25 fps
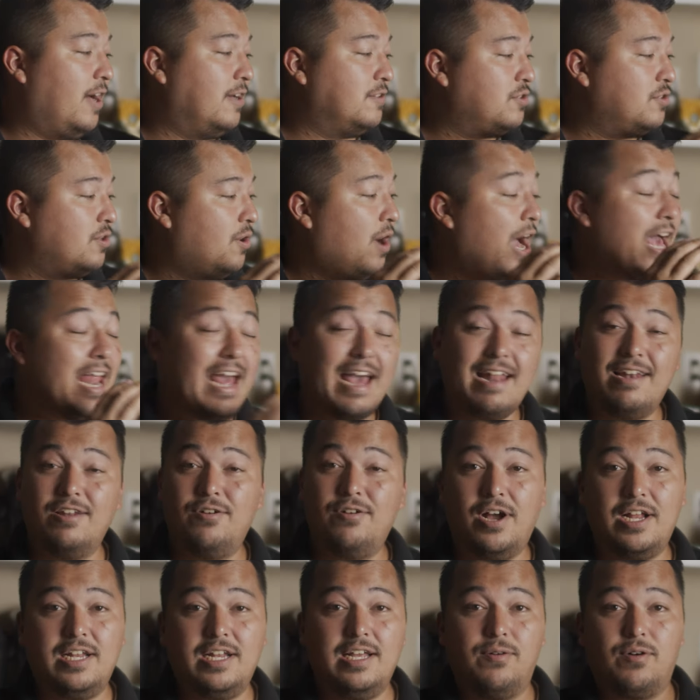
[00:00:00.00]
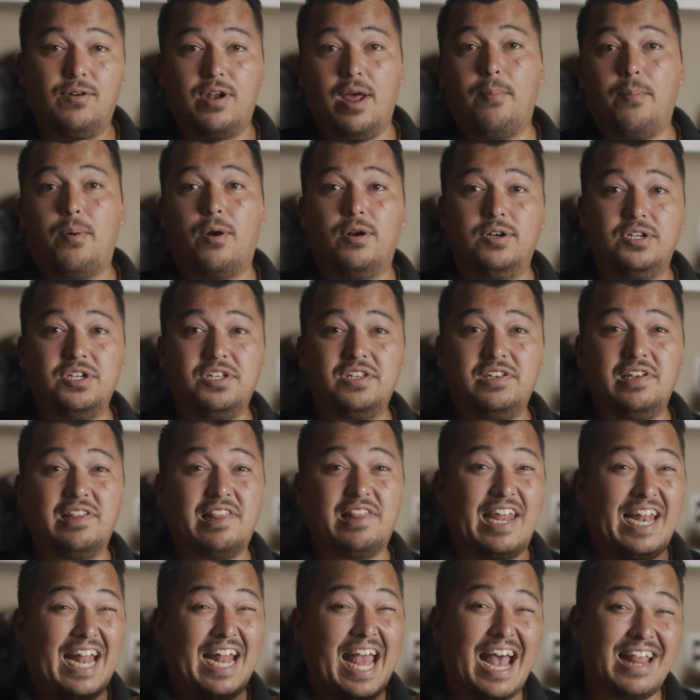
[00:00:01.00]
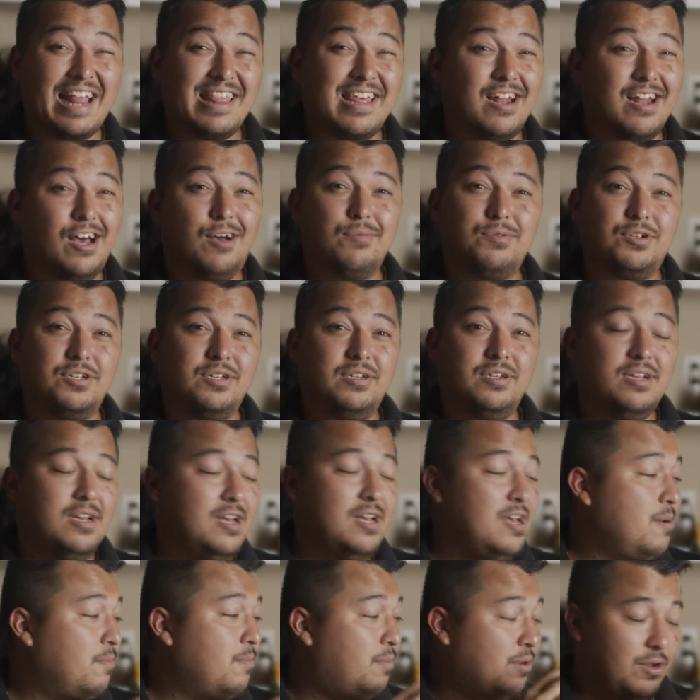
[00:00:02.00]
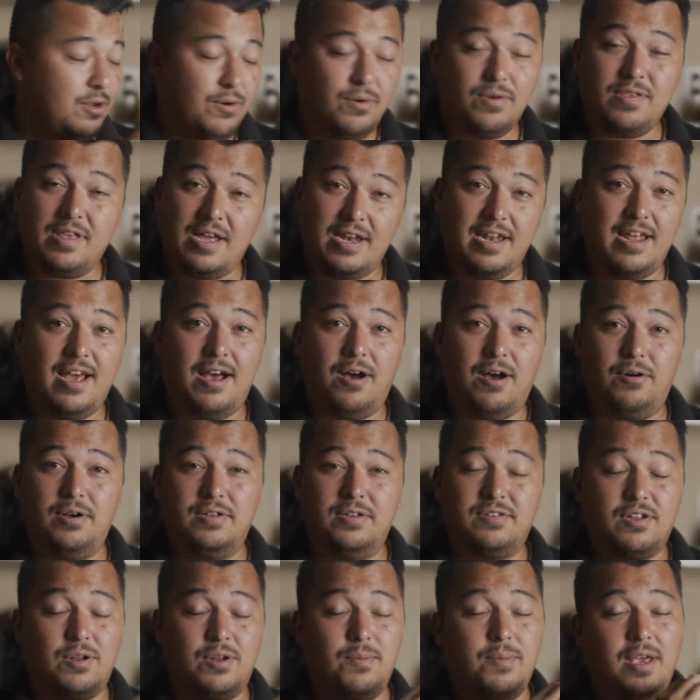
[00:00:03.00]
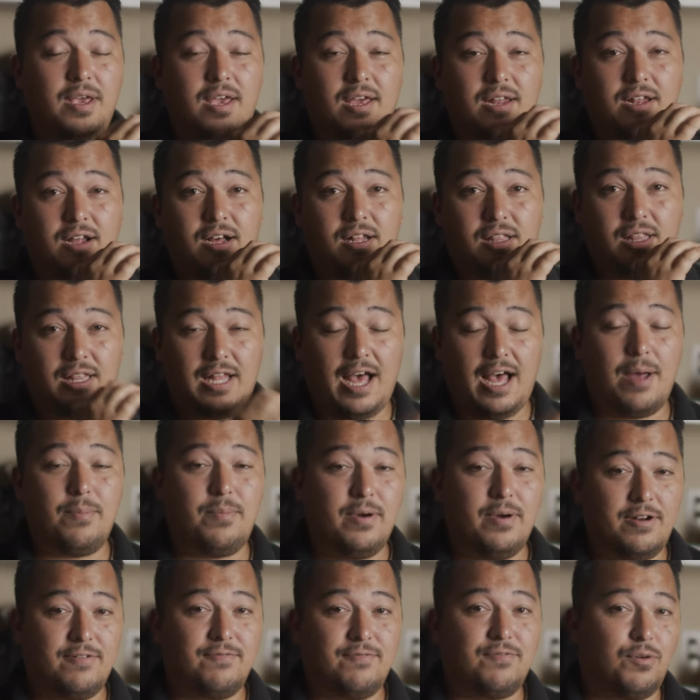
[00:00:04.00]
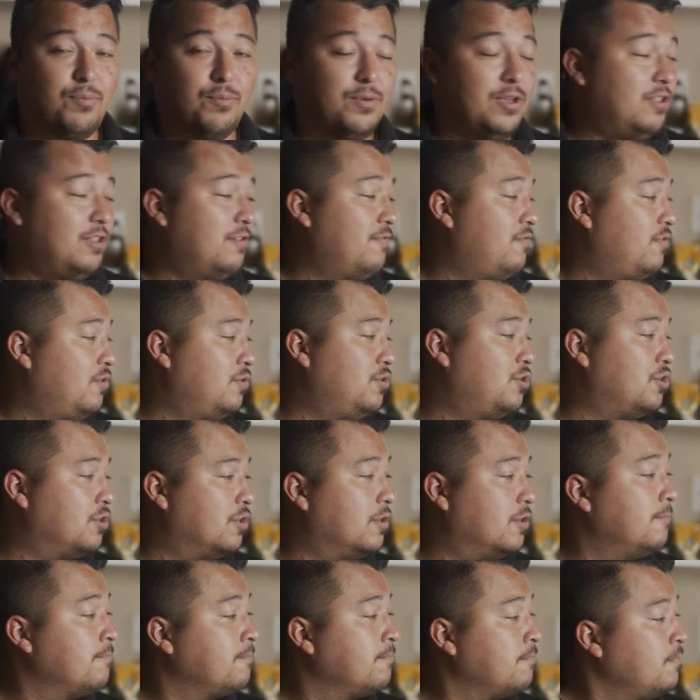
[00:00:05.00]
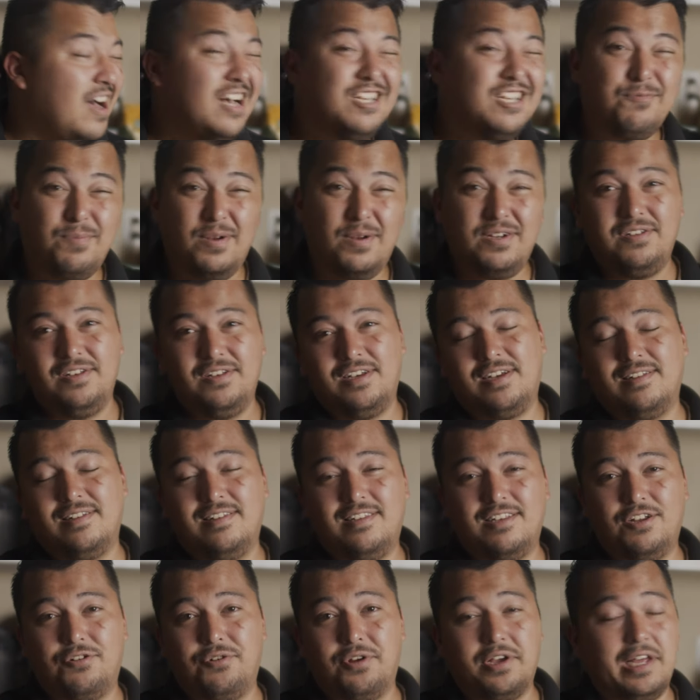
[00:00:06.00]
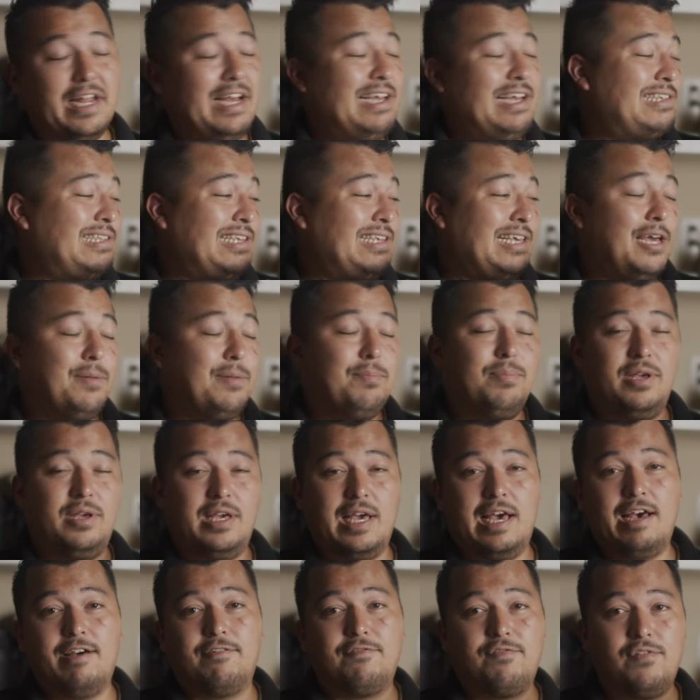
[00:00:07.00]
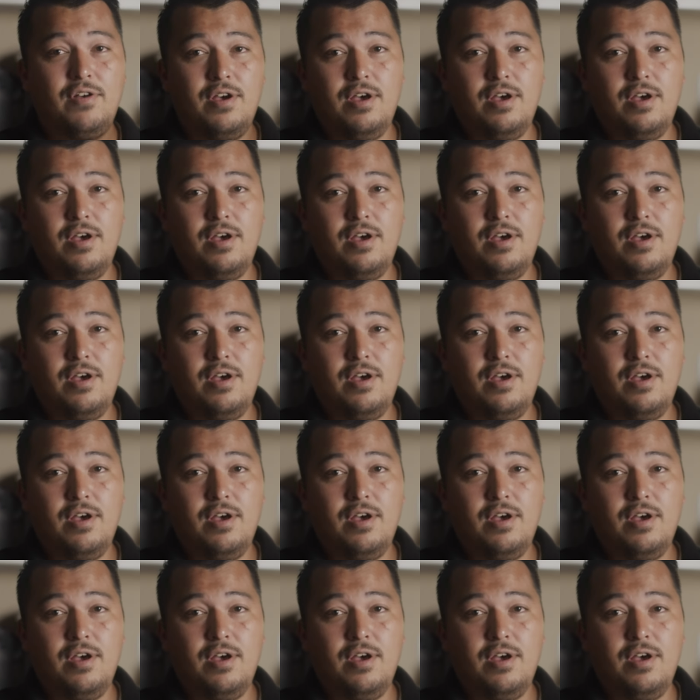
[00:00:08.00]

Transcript: So I had no idea when I purchased it that it had that option, but knowing that now, it's going to make it a lot better for me in the future, especially considering it has the NPF